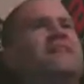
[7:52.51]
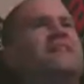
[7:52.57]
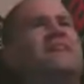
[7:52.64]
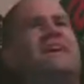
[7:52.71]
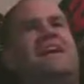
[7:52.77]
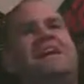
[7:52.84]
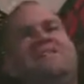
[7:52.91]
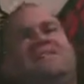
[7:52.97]

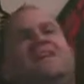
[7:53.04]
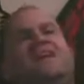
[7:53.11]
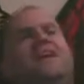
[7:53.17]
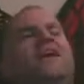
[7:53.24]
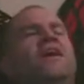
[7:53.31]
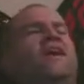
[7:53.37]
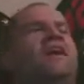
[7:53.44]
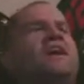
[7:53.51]
life.
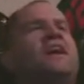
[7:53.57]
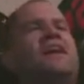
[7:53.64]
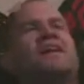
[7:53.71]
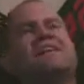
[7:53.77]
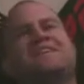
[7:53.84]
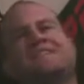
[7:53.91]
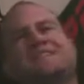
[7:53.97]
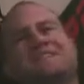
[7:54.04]
Oh, I got
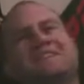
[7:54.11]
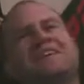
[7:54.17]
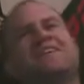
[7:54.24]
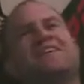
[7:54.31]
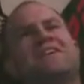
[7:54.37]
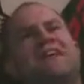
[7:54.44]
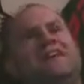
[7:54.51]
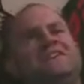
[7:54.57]
to get
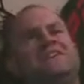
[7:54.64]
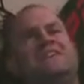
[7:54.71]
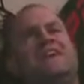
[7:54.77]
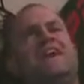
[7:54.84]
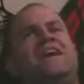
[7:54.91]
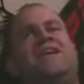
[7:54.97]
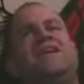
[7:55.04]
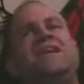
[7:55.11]
skin grafts
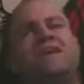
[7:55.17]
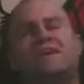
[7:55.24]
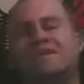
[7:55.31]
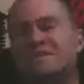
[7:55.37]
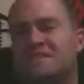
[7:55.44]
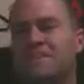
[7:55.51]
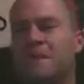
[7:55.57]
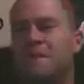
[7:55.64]
now. Okay,
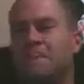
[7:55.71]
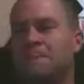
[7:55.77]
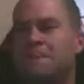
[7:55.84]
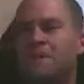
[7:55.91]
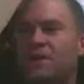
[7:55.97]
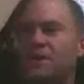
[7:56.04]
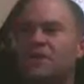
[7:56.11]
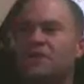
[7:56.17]
it's,
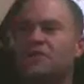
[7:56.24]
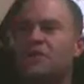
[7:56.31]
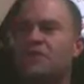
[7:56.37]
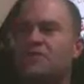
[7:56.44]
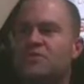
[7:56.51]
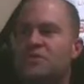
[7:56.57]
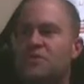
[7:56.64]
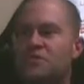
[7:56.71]

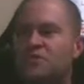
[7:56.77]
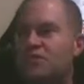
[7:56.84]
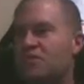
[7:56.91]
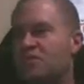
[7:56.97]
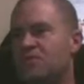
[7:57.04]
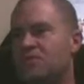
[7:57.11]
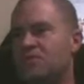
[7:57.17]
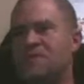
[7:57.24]
so
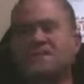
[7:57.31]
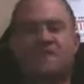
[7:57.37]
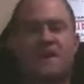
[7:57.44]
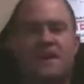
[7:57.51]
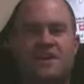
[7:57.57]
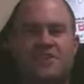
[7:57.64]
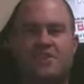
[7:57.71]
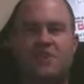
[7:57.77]
you
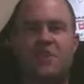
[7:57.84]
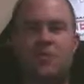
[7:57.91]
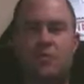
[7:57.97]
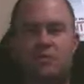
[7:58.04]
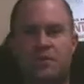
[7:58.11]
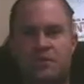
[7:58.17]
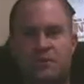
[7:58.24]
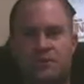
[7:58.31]
decide your
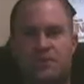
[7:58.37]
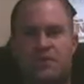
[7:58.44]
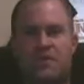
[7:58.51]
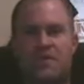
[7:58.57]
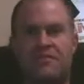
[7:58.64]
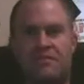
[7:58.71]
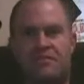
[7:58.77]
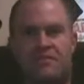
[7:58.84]
own personal
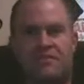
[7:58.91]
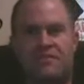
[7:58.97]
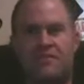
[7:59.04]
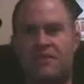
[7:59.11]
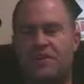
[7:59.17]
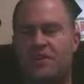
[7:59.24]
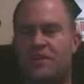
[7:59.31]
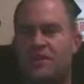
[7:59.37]
level
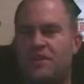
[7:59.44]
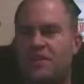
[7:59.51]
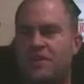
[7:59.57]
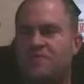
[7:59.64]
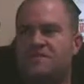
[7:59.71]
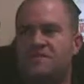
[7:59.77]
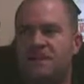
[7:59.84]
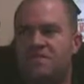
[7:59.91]

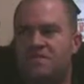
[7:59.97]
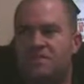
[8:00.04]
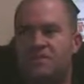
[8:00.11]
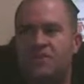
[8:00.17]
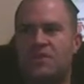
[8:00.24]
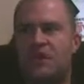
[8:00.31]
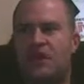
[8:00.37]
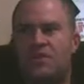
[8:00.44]
of safety
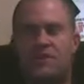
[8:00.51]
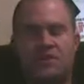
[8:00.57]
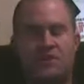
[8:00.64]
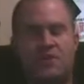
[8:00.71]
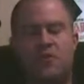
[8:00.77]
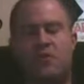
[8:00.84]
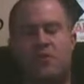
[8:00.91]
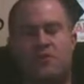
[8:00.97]
when you're out there and your own